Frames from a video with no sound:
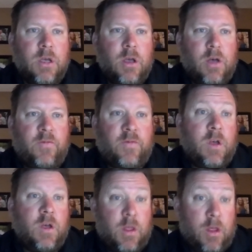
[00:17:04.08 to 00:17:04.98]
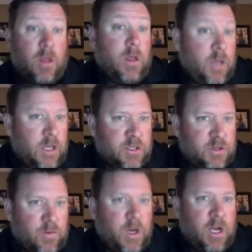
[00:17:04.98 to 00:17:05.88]
of, it's
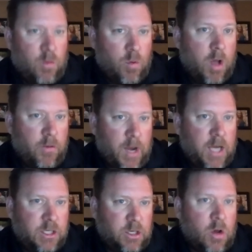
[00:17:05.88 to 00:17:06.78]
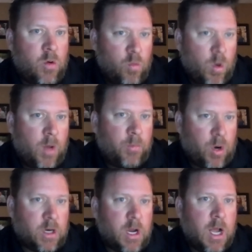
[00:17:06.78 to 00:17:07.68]
3-to-1 ratio, 1
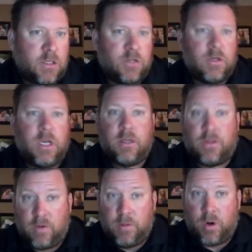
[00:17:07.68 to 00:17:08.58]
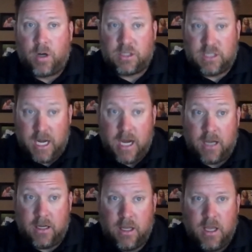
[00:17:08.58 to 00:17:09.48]
part concentrate to 3 parts
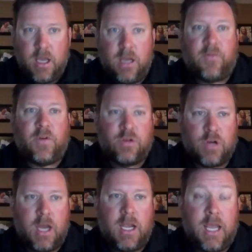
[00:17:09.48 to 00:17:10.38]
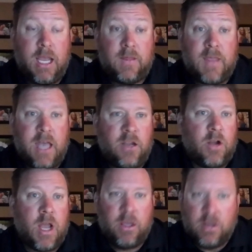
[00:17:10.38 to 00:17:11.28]
sand. And if you're trying to hit that, you're
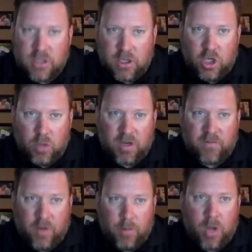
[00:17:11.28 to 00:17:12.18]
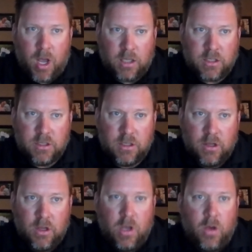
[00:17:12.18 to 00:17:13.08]
not using a cubic foot box,
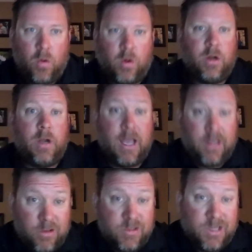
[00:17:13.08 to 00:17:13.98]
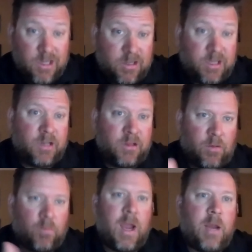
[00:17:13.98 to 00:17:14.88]
or you're not using the
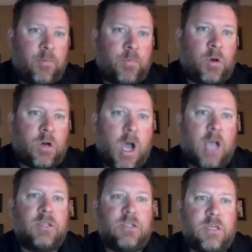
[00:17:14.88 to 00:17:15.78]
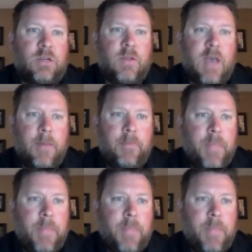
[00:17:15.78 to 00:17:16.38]
right precautions to do that,